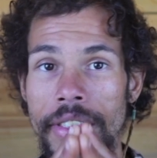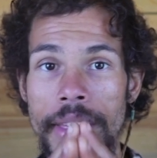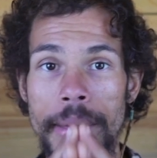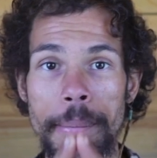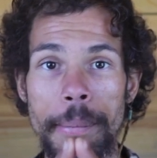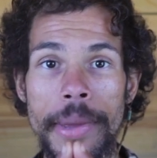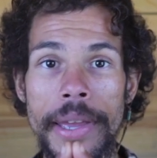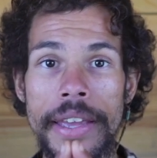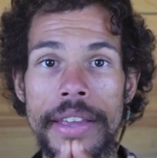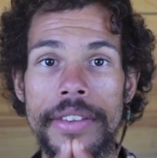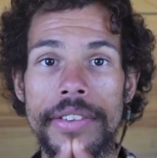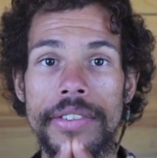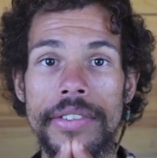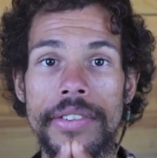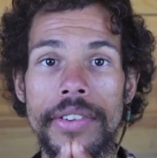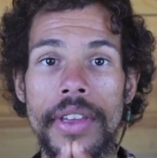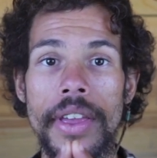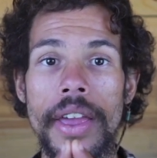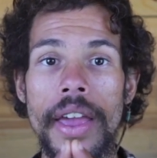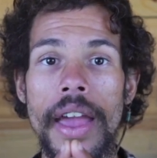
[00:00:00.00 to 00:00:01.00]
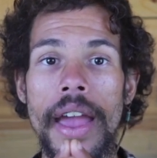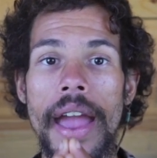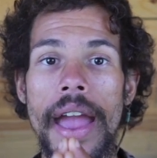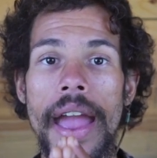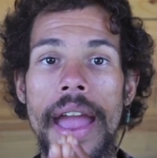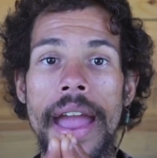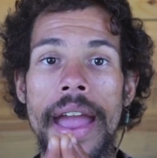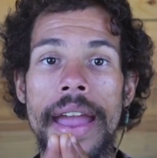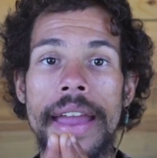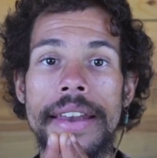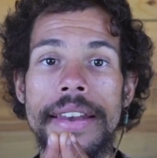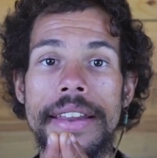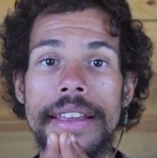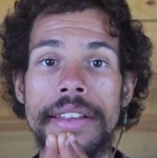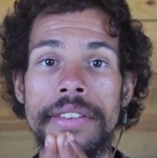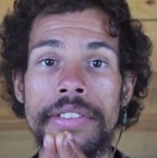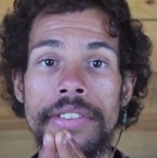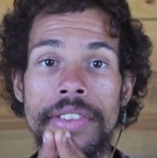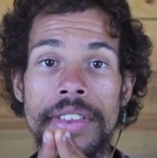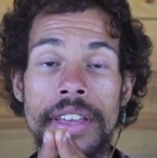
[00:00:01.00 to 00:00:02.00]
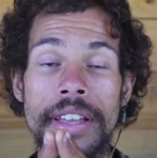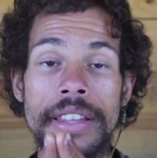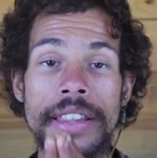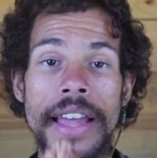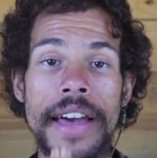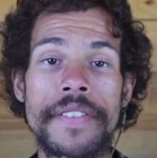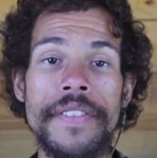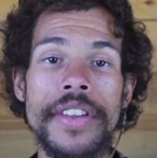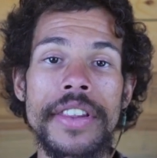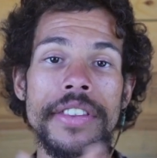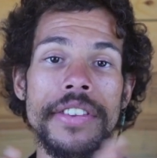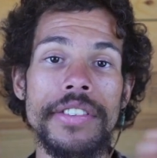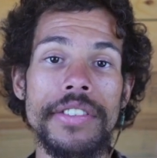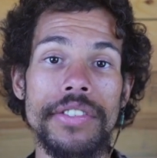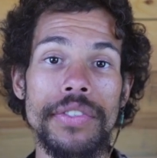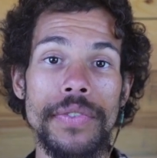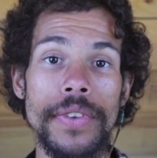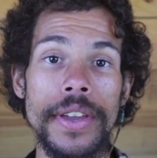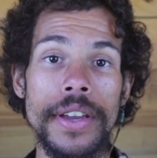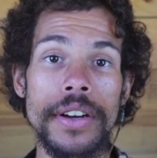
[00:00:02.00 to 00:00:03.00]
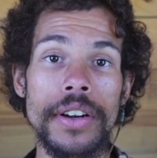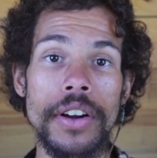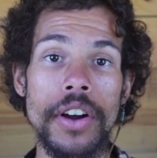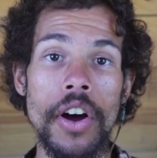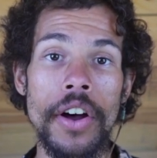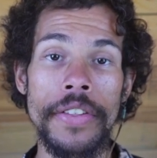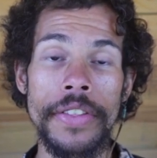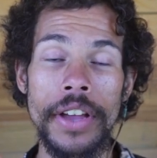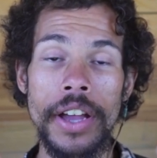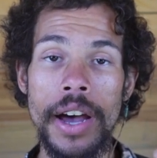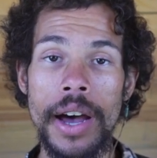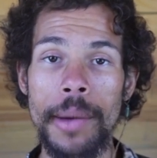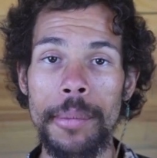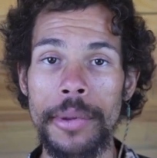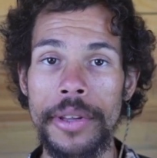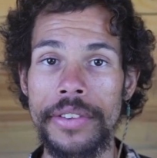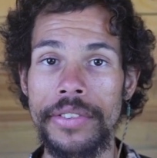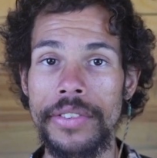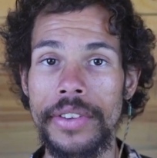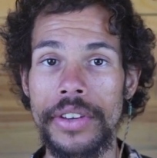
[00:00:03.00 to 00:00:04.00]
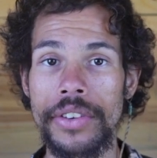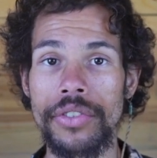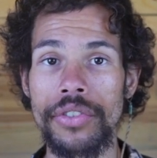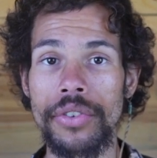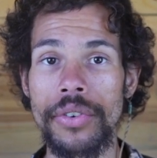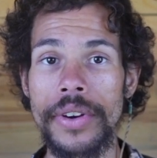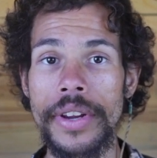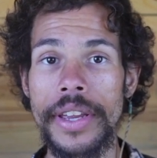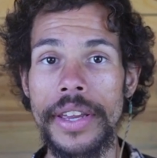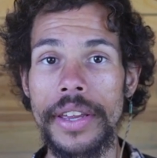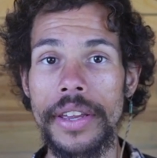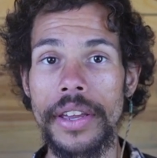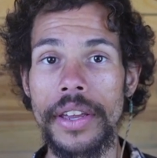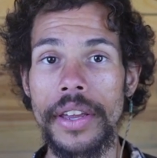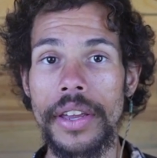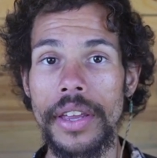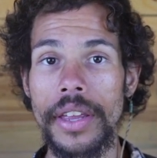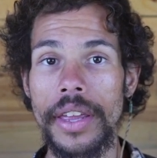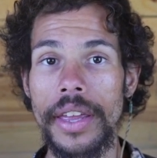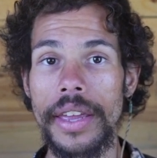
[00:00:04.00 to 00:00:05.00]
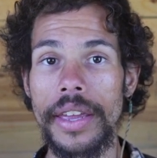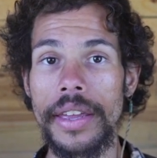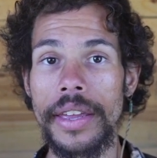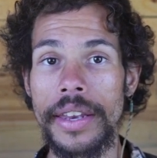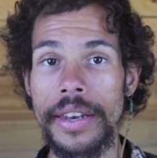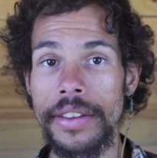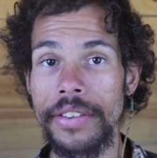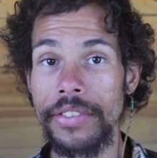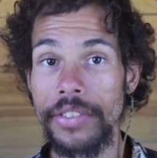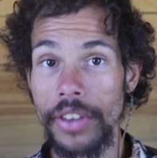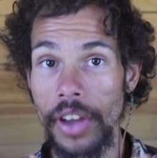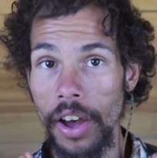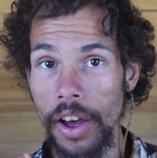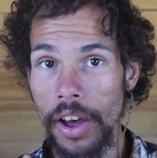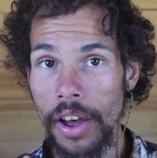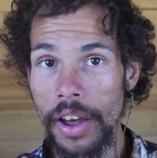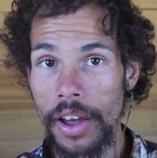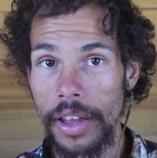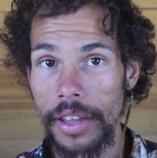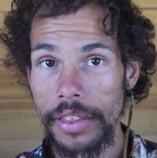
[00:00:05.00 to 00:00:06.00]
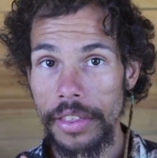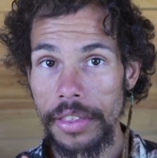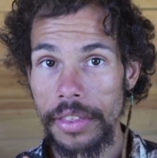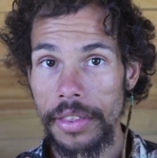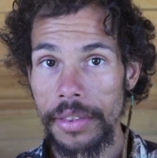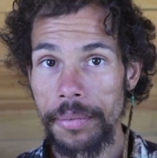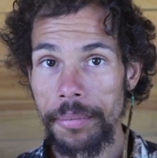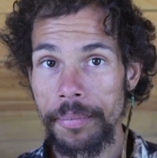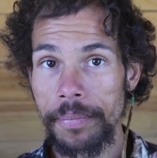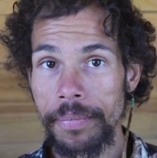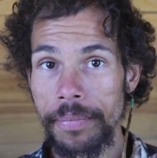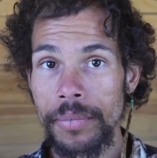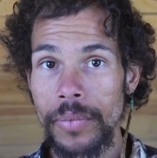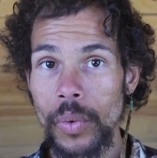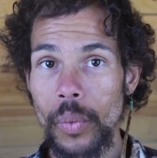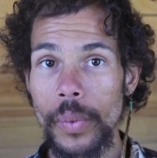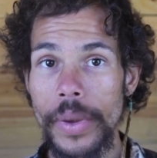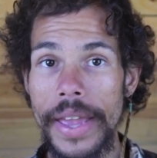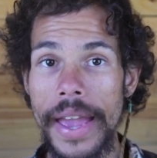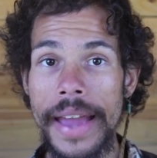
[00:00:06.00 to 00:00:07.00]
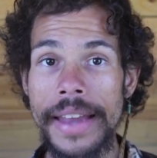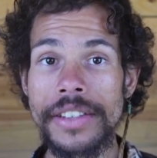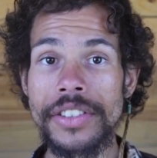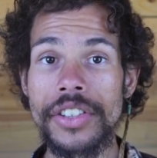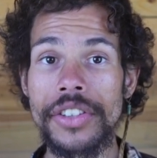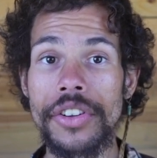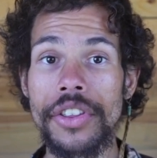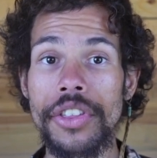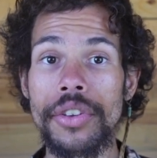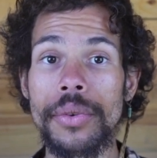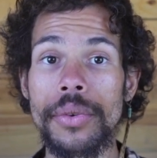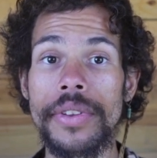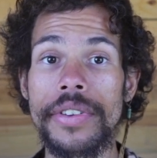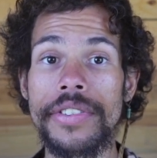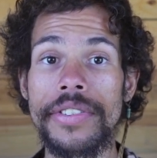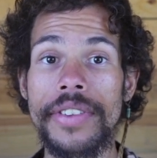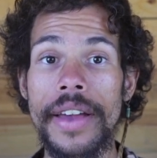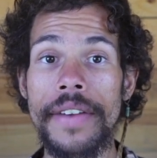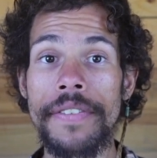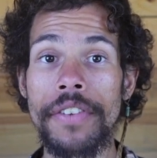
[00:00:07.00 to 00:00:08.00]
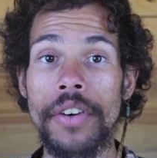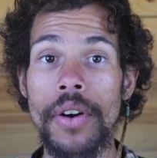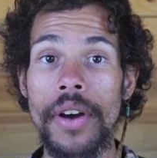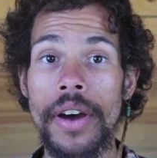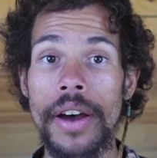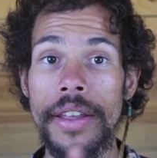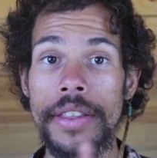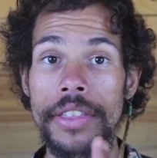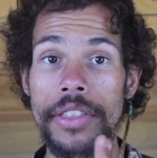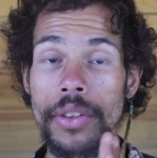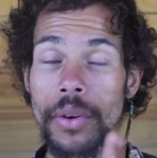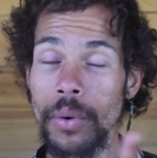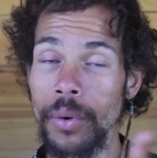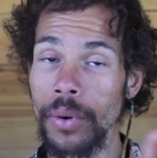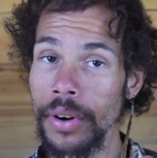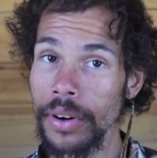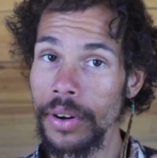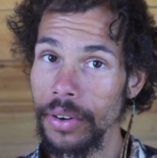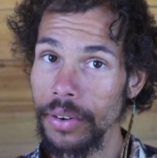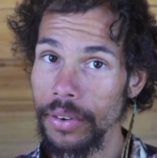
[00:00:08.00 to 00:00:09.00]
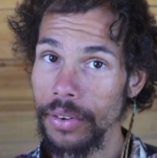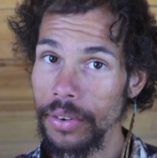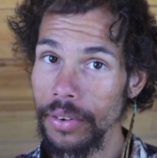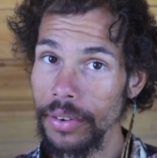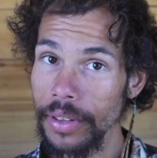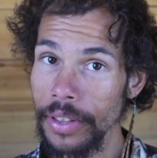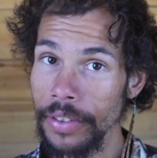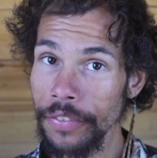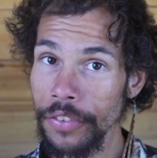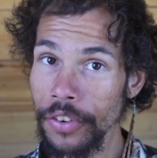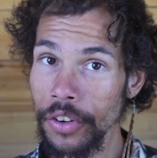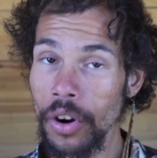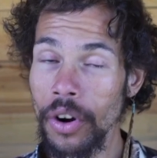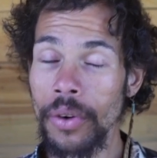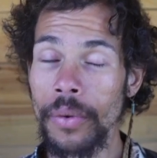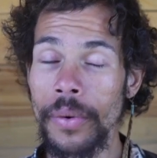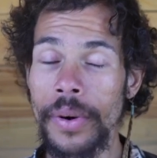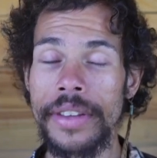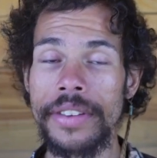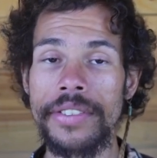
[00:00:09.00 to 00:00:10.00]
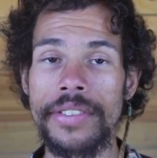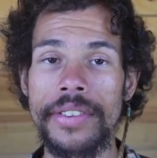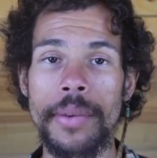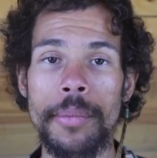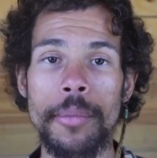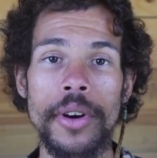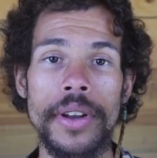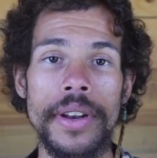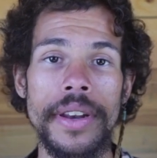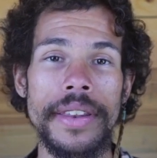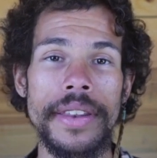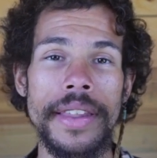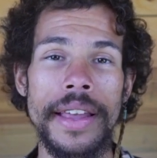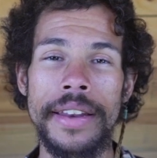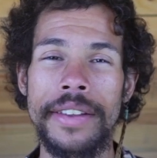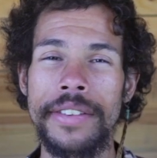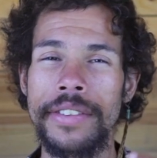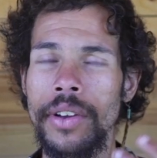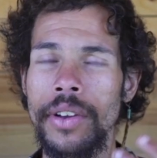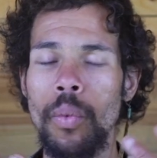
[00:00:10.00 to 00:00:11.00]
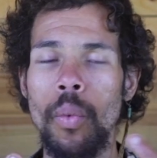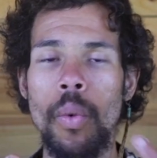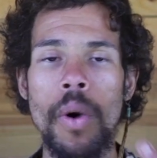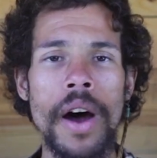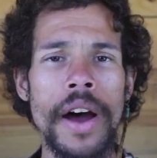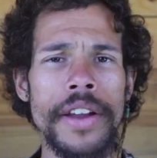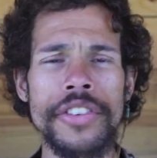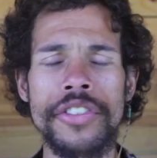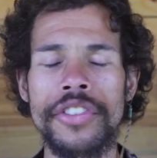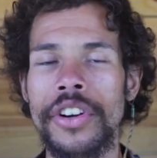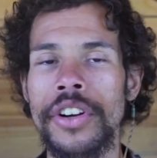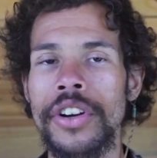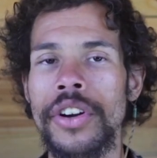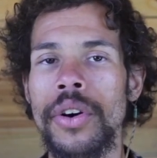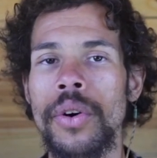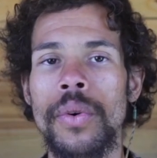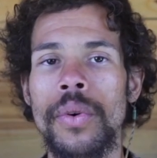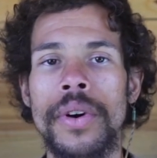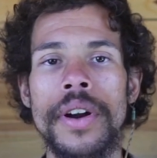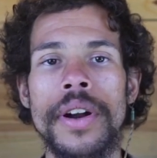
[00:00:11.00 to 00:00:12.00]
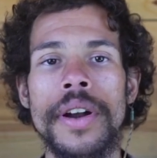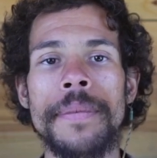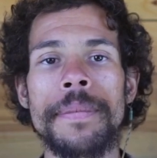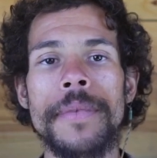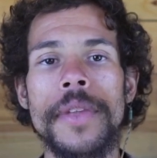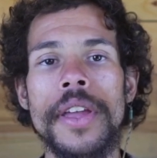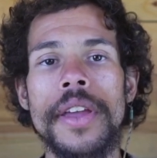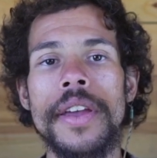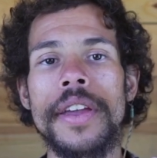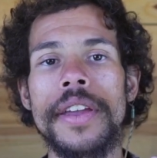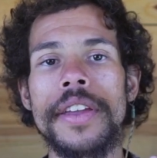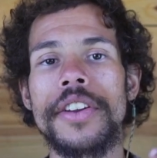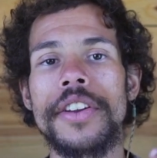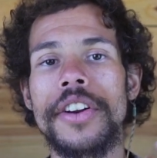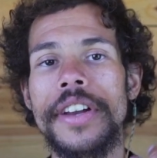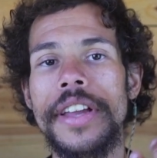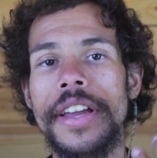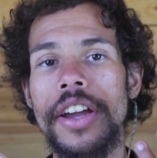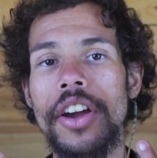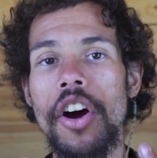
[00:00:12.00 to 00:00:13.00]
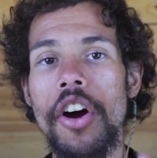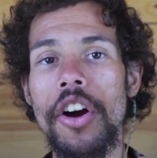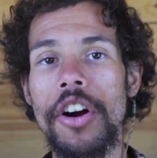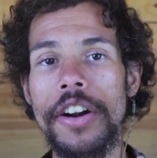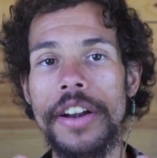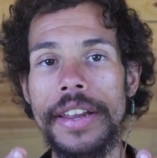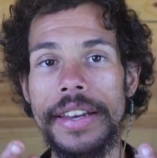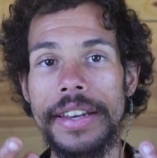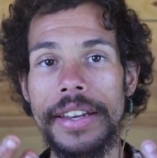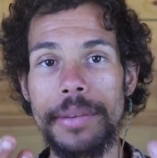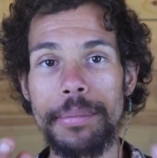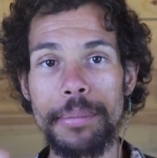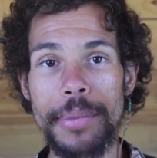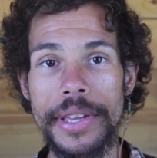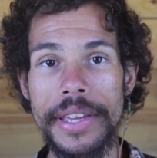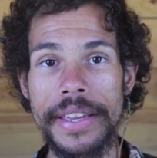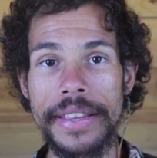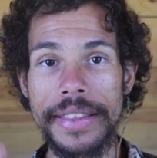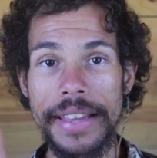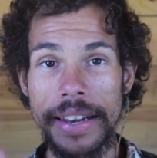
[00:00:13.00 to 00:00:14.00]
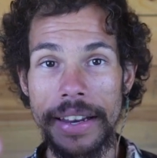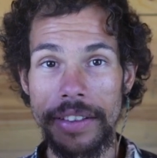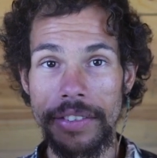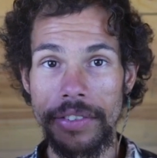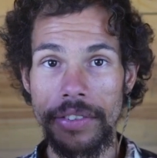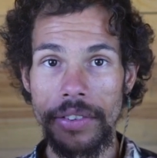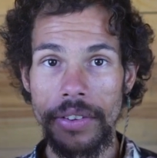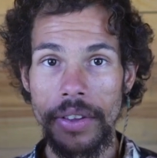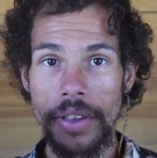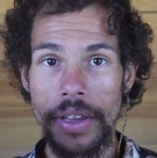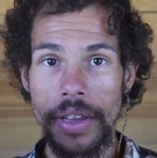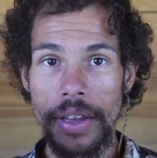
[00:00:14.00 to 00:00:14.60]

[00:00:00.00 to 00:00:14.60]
the abyss, and it's the 11th sphere on the Kabbalistic tree. It is Da'ath. We enter through the Sephiroth, or if you're already someone that is a watcher or you're an incarnated being that has